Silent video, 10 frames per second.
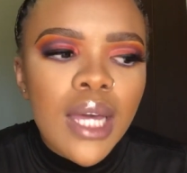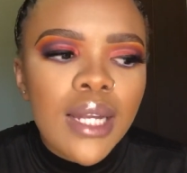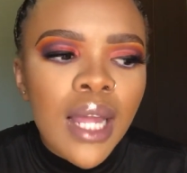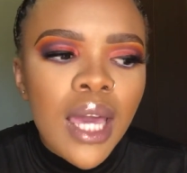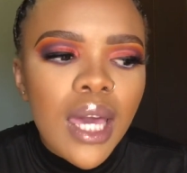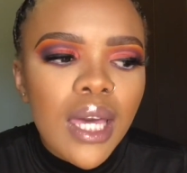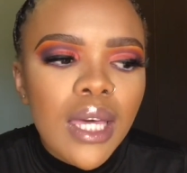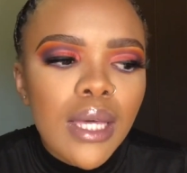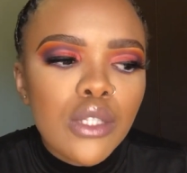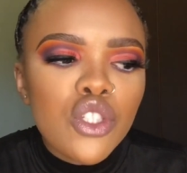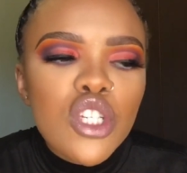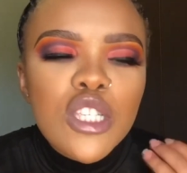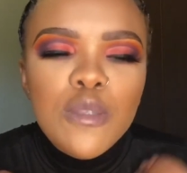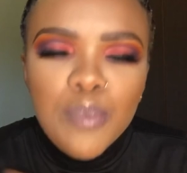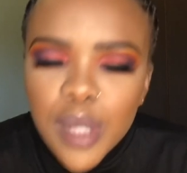Like,
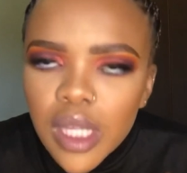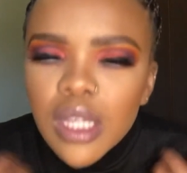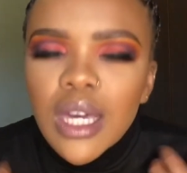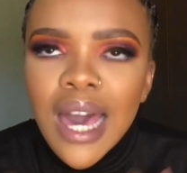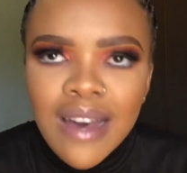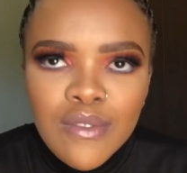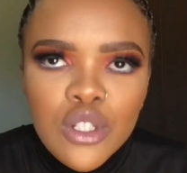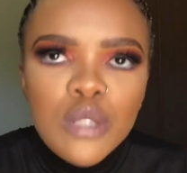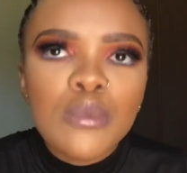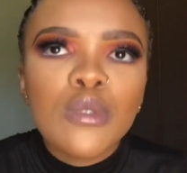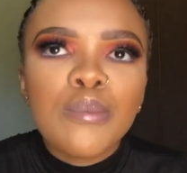just be comfortable,